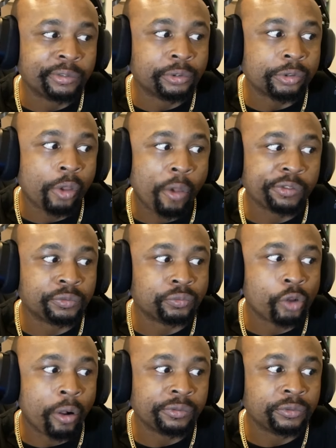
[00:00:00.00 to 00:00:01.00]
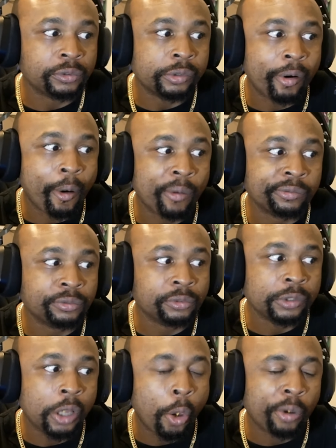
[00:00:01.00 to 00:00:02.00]
of bottles of wine, probably worth
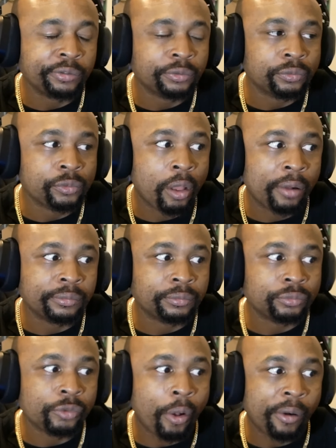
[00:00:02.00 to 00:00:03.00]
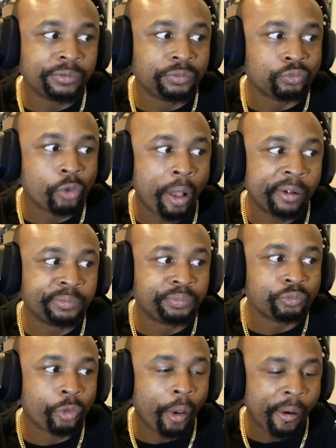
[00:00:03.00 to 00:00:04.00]
millions of dollars.
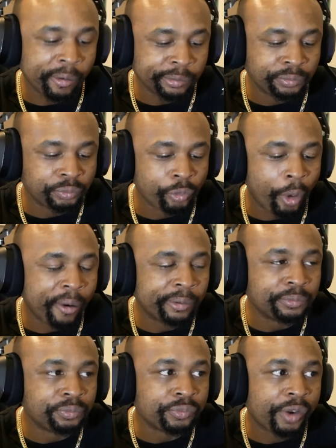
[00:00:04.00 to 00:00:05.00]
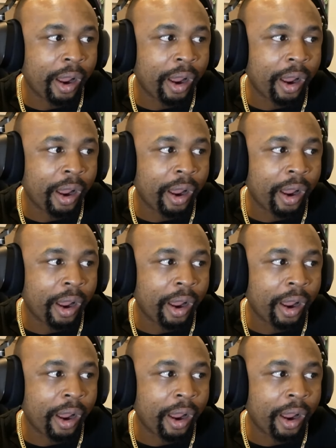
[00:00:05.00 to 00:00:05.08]
So he's taking a tour of the wine